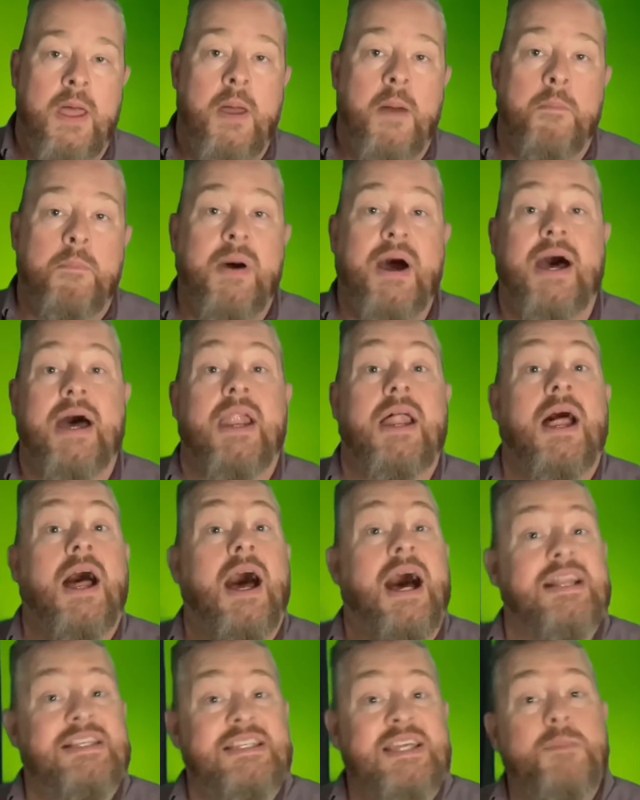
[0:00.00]
But
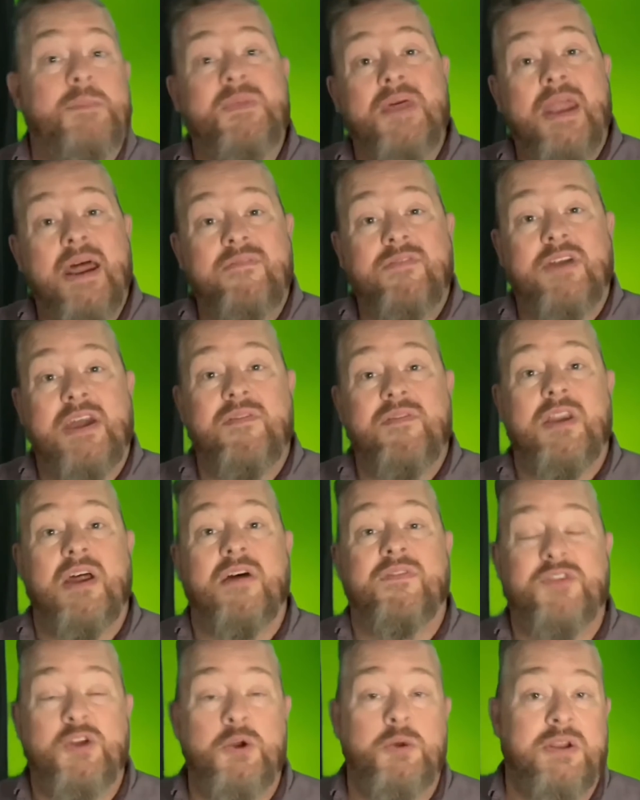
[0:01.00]
a tip that I've given a
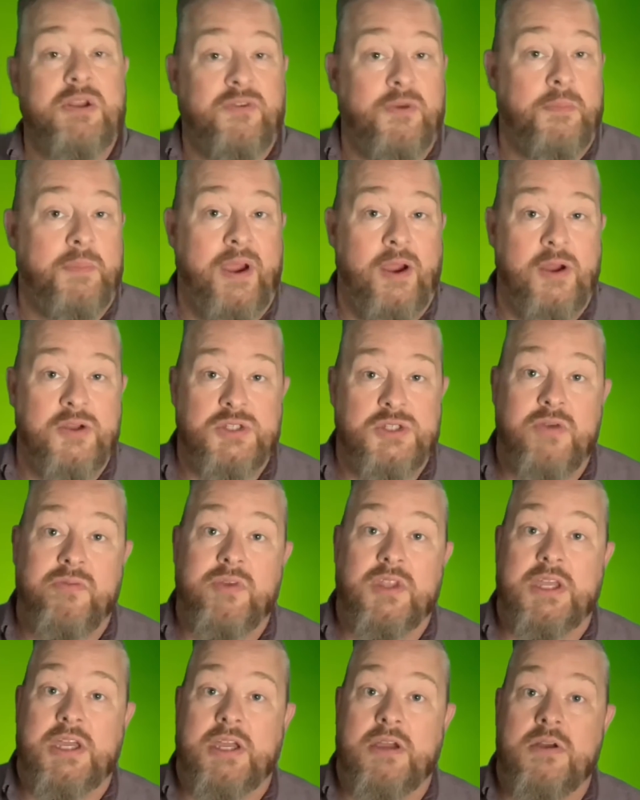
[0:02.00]
few different parents over
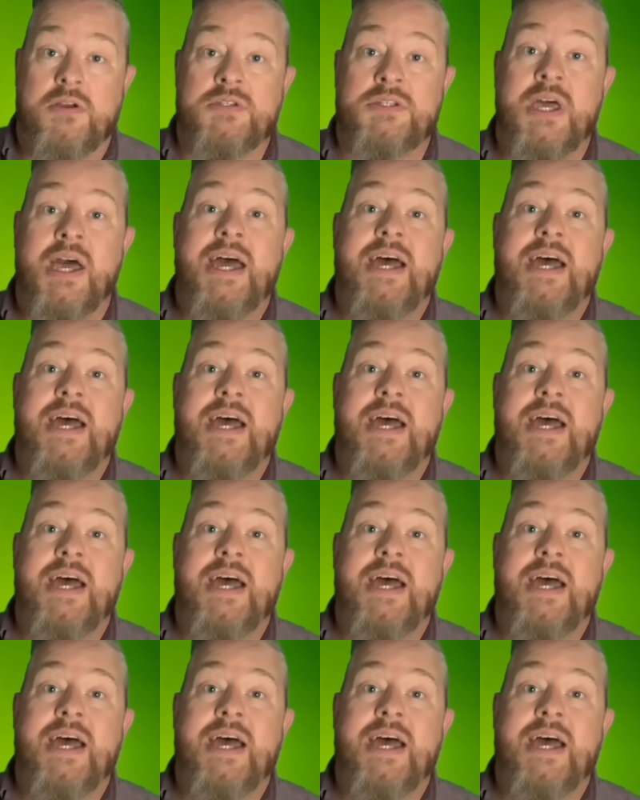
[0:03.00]
the years